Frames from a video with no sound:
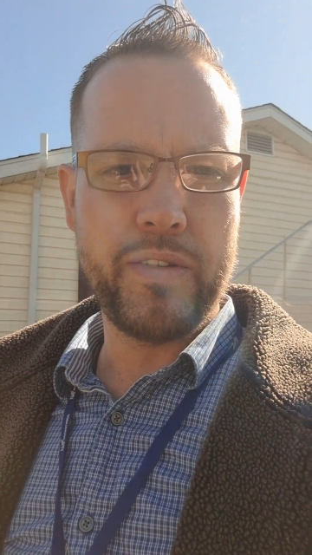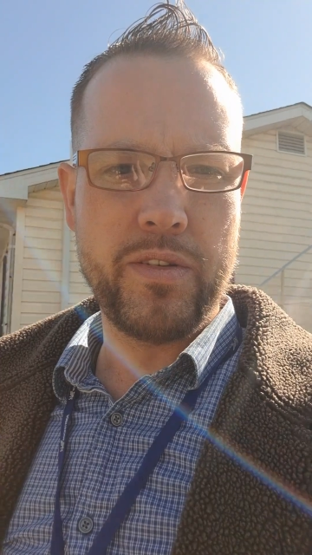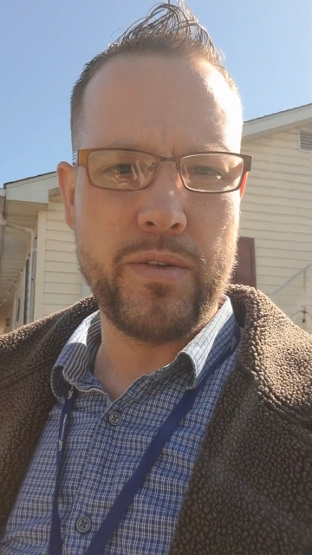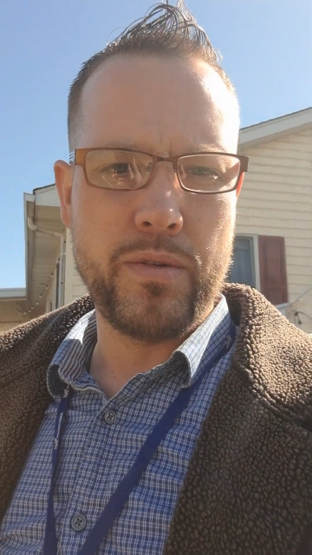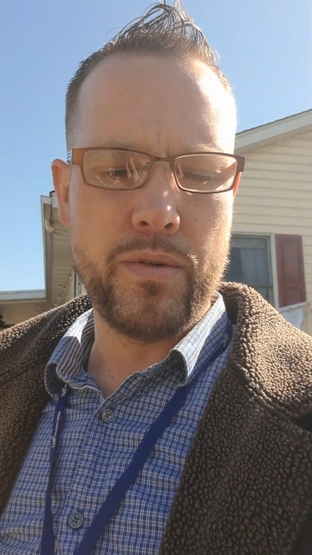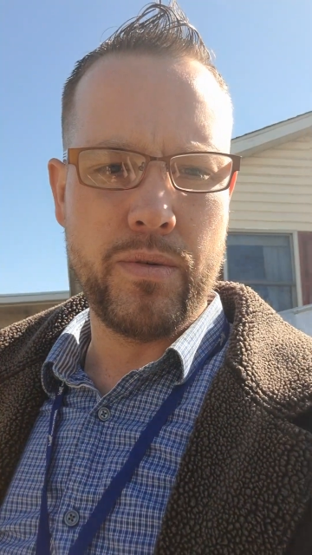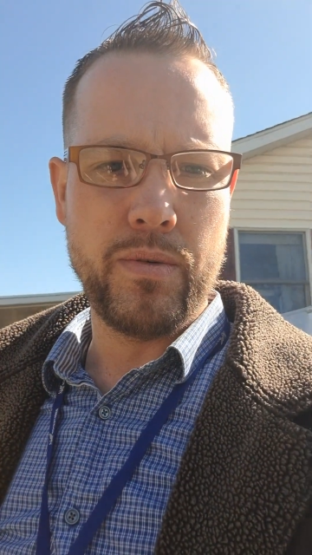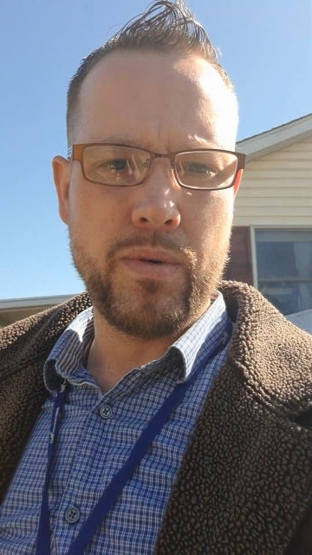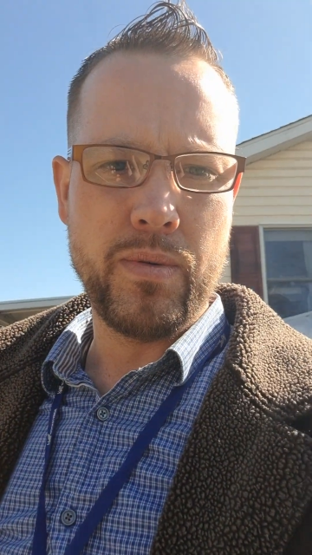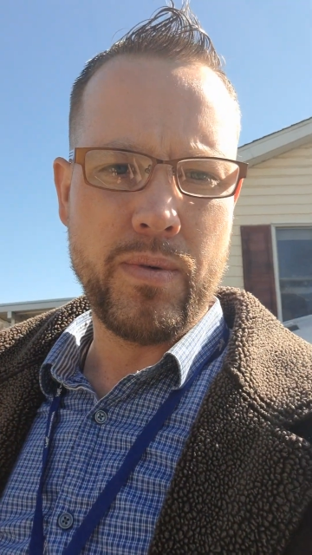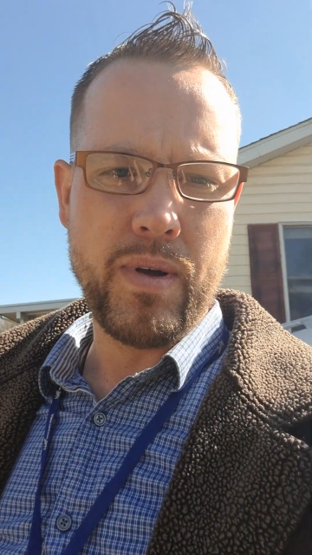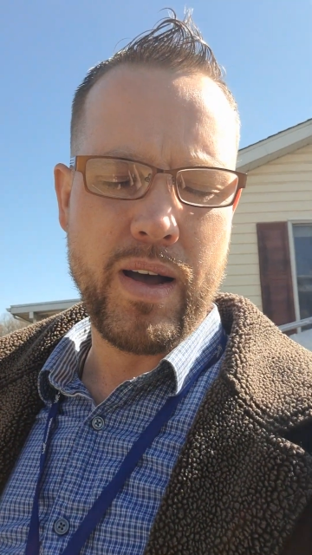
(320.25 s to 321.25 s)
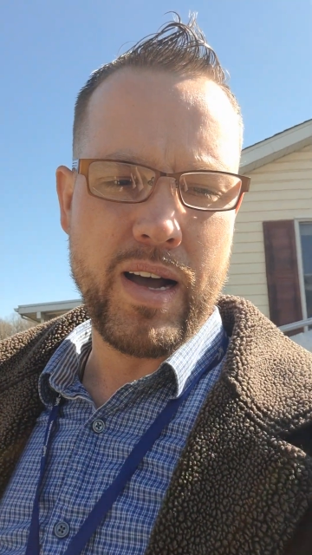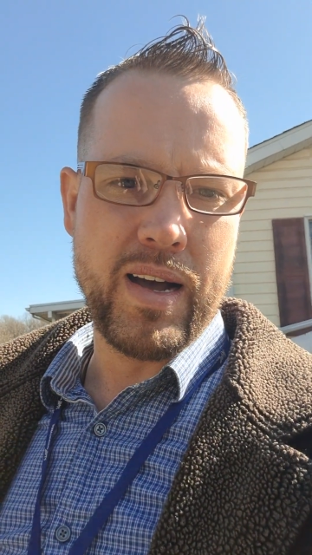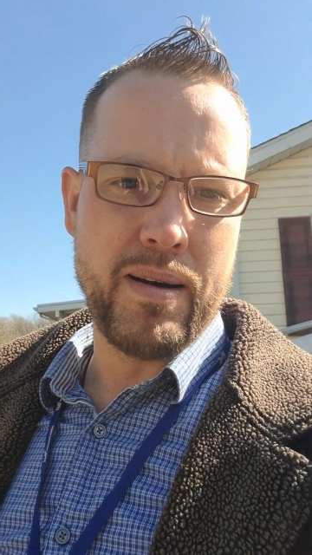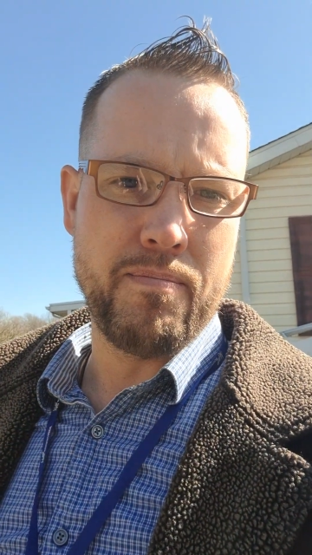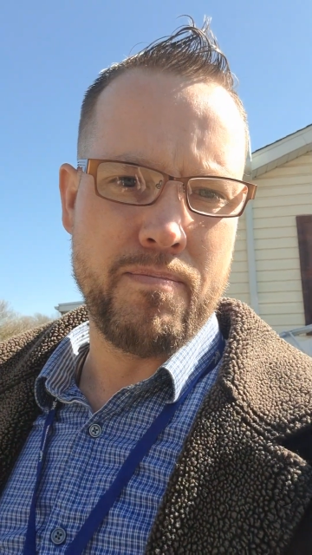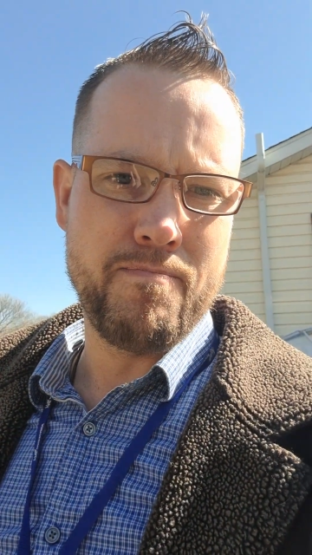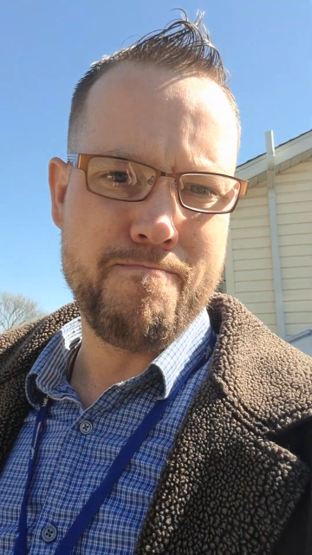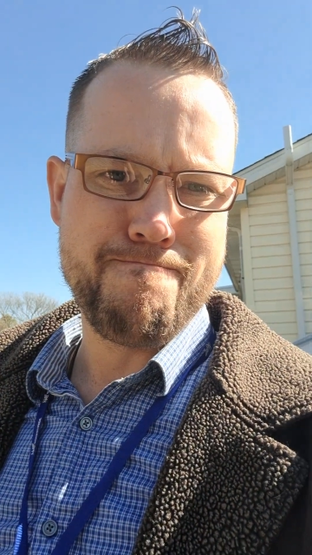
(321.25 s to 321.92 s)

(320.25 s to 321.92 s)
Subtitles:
to, I